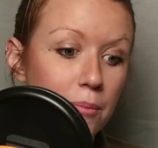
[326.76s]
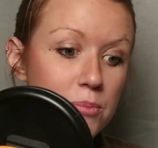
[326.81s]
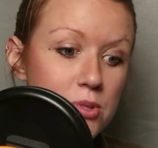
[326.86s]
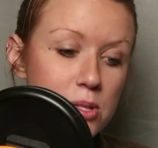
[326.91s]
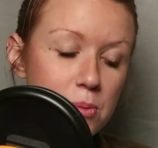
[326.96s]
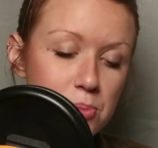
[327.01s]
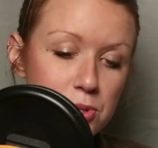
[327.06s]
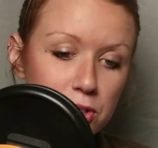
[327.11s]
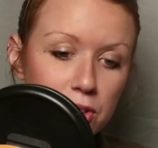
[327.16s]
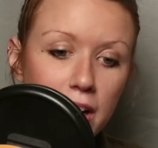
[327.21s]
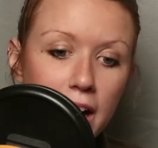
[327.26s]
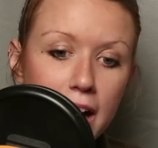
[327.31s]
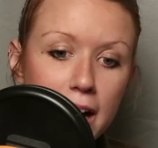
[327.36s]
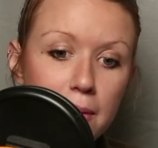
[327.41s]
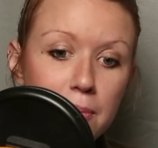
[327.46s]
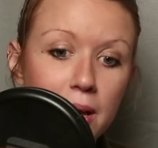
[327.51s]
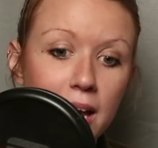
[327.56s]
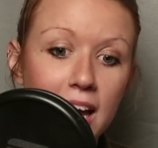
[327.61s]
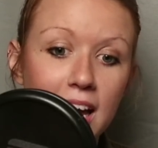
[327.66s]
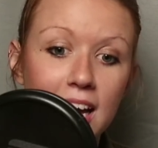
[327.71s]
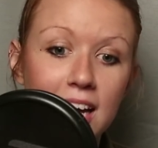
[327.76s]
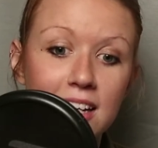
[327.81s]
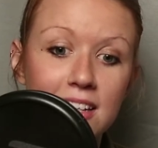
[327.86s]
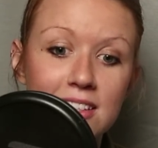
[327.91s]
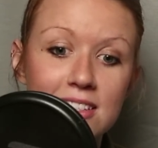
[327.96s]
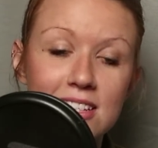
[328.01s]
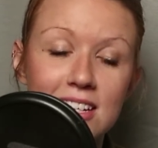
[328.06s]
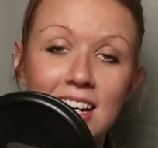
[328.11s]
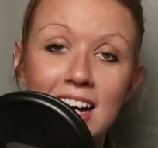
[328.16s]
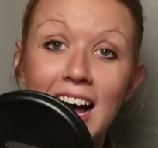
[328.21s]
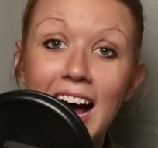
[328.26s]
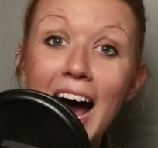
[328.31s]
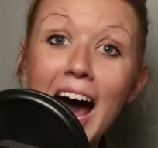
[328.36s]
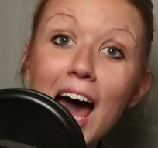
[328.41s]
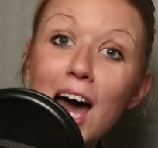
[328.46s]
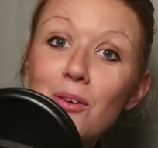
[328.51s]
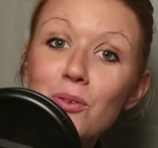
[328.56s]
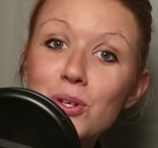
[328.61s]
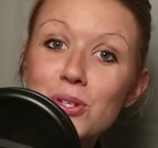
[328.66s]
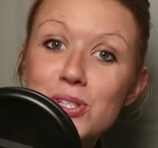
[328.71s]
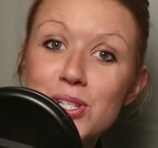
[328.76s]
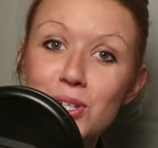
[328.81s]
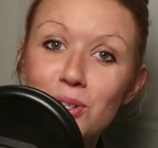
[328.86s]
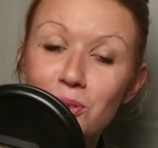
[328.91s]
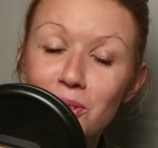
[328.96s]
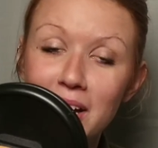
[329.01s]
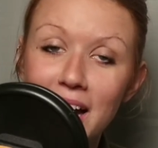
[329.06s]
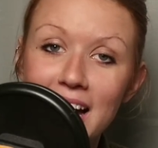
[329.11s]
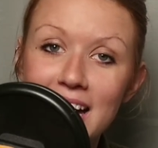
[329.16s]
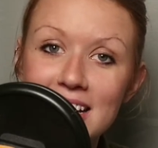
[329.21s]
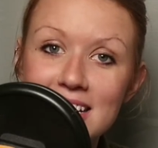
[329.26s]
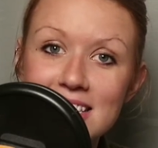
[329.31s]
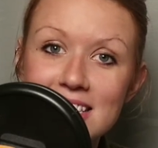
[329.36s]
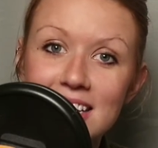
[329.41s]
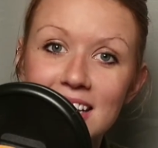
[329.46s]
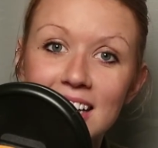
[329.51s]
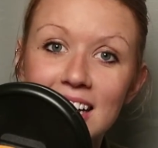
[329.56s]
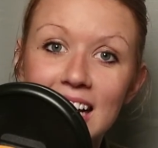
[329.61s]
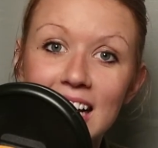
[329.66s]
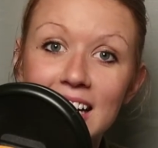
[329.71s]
subscribe, and I will see you guys